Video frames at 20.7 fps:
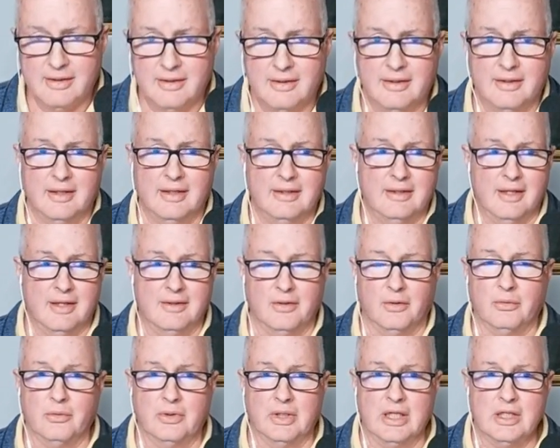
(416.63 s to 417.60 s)
and the
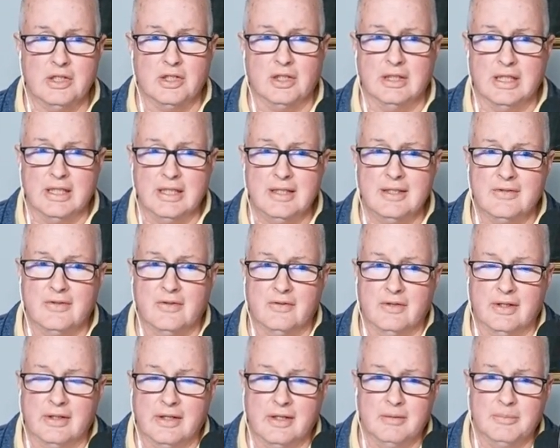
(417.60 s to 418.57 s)
whole nation, that he doesn't
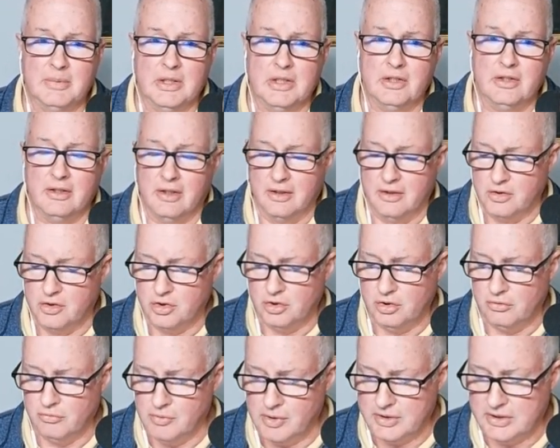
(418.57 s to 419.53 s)
think anybody
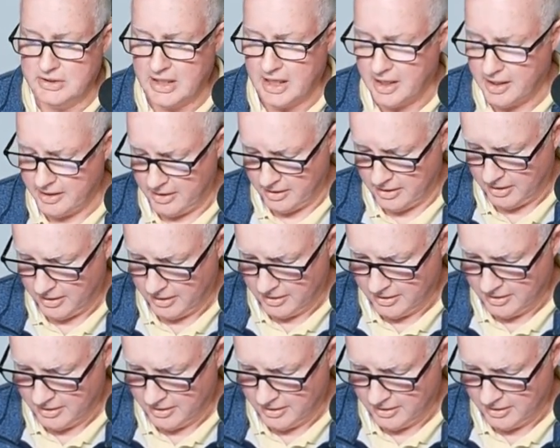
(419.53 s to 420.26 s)
should retire